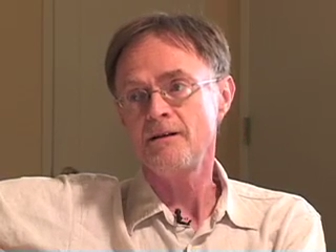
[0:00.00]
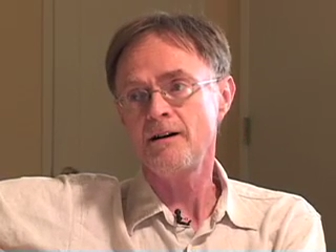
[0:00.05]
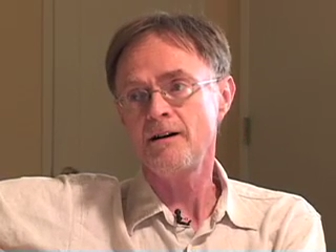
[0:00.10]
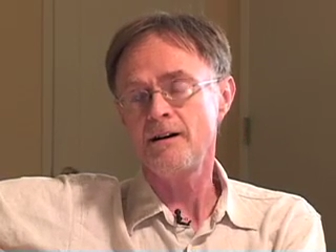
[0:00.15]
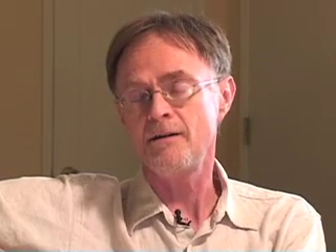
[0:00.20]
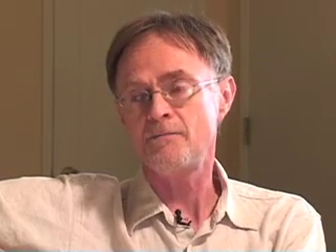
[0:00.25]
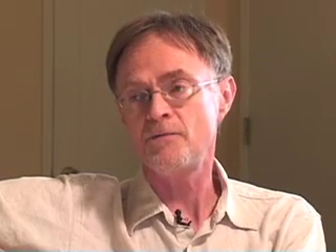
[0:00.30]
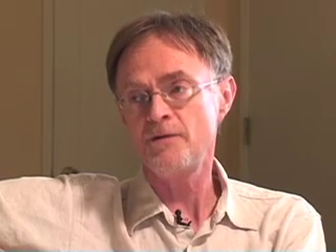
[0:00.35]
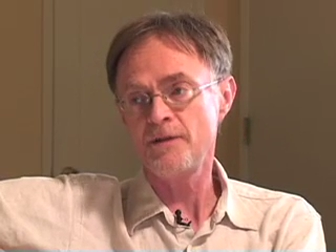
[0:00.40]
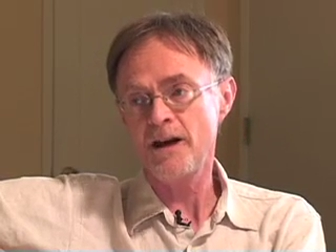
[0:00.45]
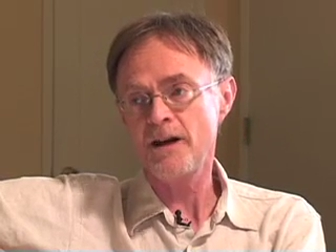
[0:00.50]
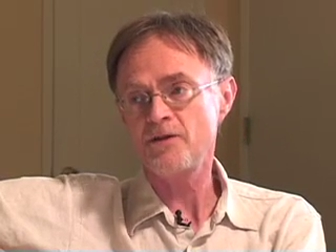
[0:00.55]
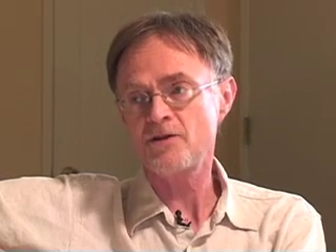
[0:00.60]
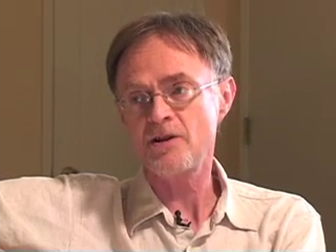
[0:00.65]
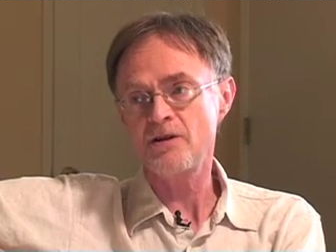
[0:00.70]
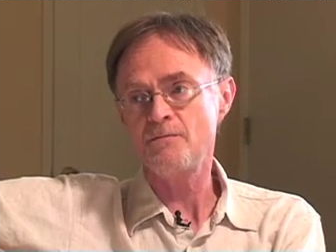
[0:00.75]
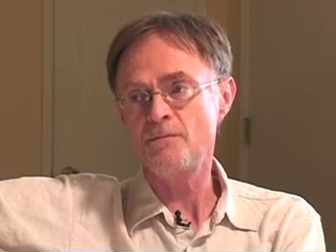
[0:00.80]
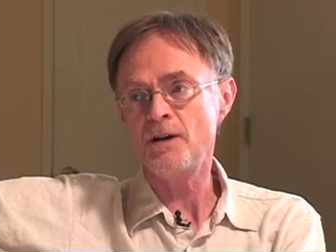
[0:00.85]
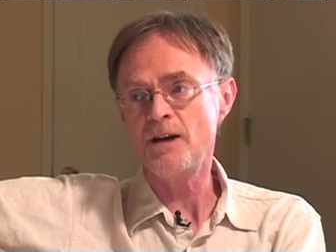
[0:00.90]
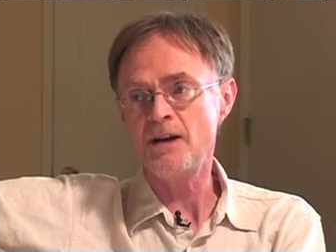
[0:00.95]
uh,
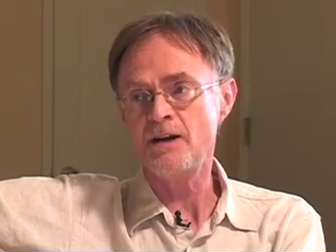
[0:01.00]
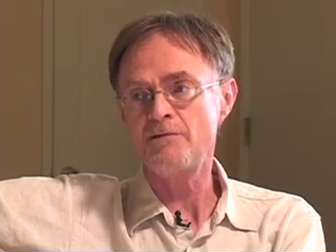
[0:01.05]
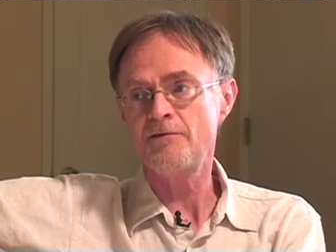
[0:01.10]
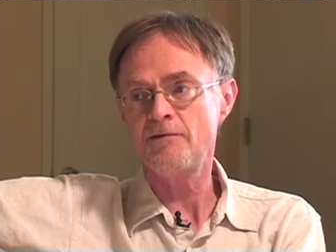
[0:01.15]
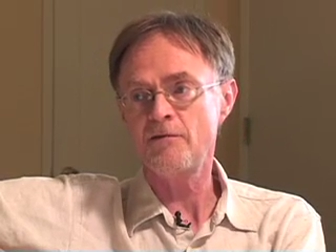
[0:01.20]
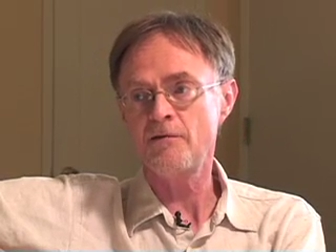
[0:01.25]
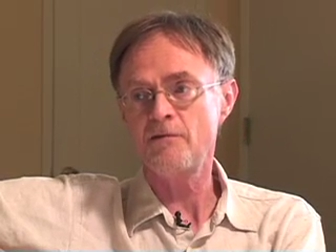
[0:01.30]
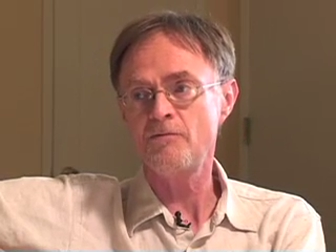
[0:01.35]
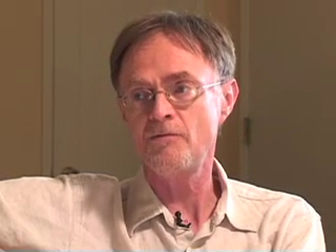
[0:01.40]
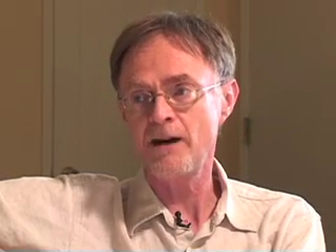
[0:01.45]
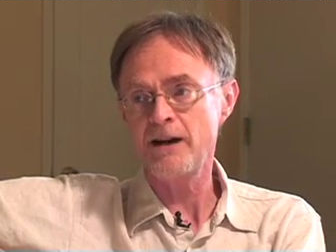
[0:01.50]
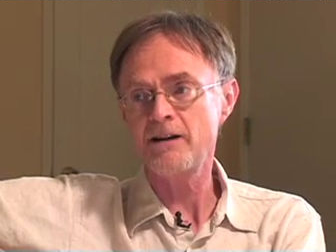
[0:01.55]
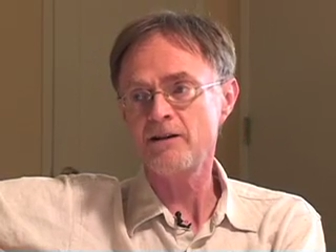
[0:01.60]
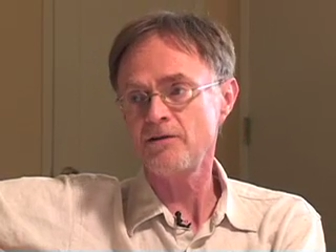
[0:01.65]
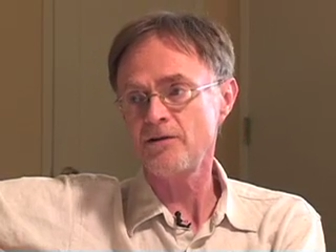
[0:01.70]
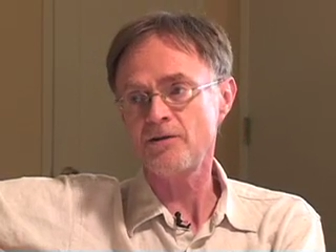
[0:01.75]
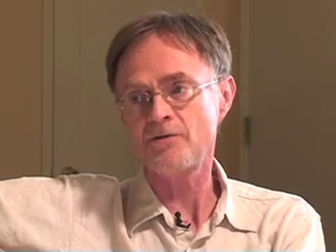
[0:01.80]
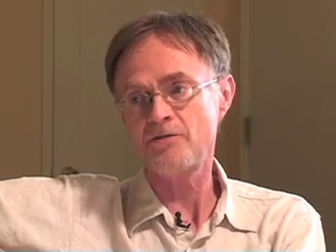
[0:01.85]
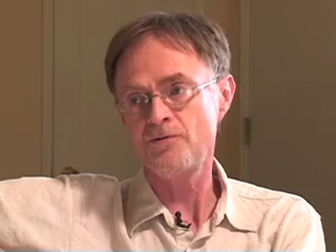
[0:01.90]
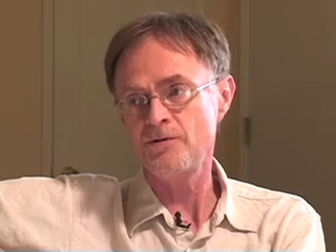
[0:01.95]
production peak for
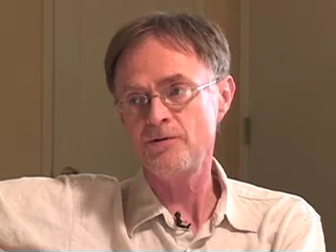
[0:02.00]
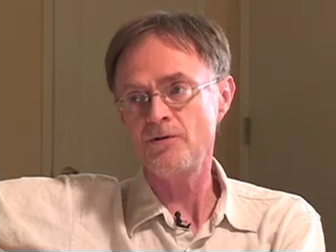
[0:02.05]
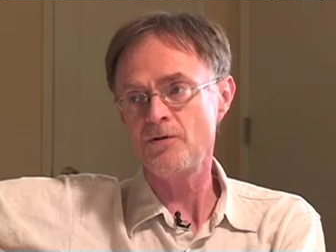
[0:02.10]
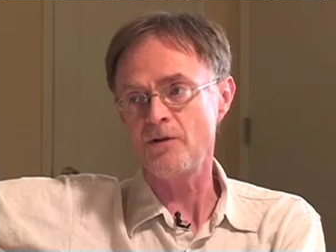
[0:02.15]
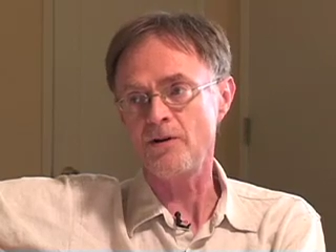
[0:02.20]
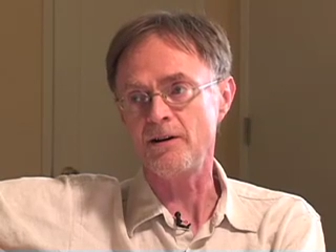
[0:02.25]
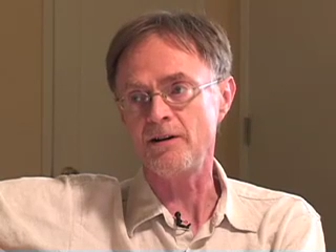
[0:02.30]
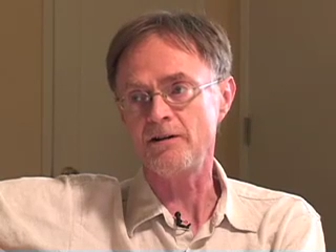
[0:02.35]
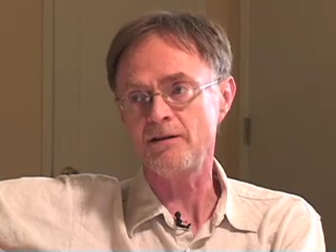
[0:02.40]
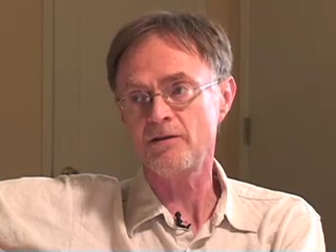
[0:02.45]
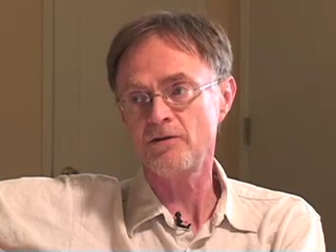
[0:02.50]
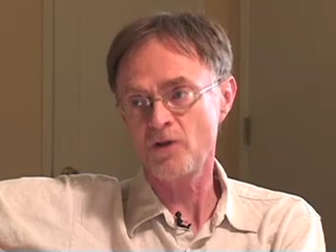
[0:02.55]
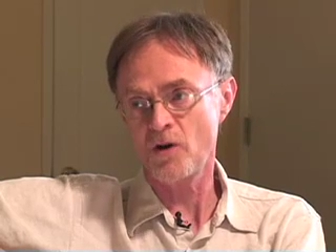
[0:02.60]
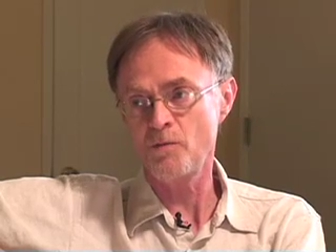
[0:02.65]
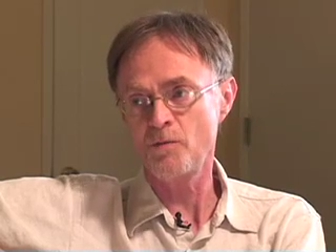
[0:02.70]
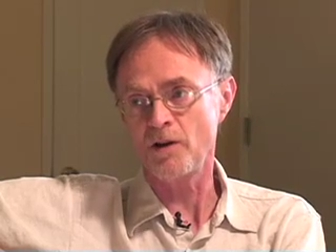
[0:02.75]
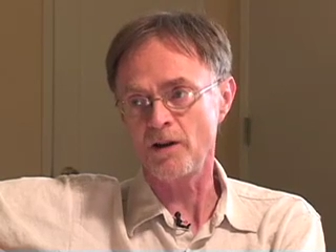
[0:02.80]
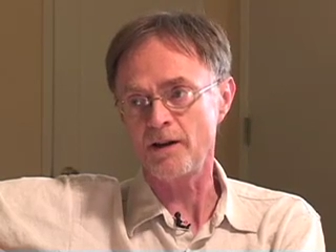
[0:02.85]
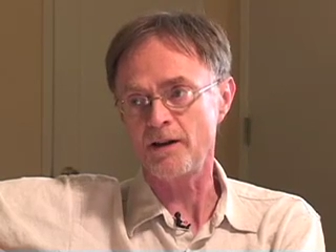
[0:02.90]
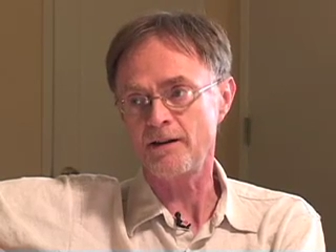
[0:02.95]
regular crude oil
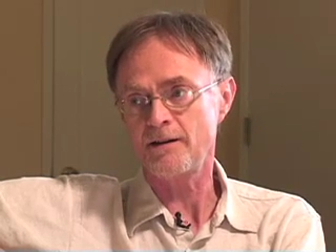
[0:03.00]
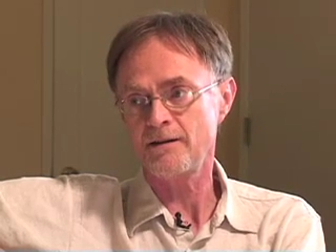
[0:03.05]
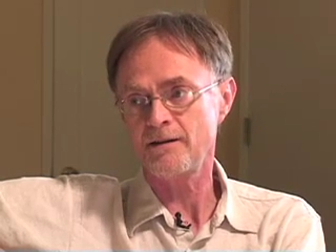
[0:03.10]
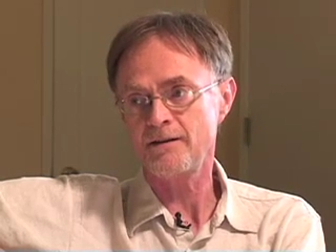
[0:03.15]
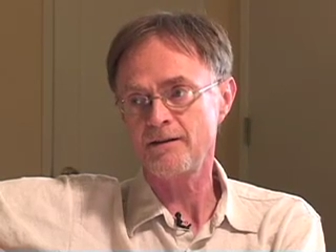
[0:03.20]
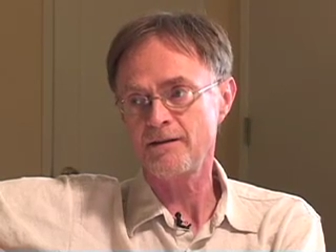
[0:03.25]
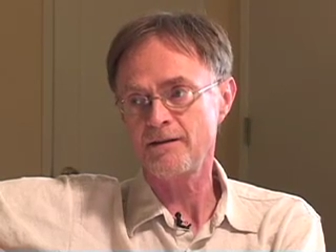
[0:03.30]
globally. In, in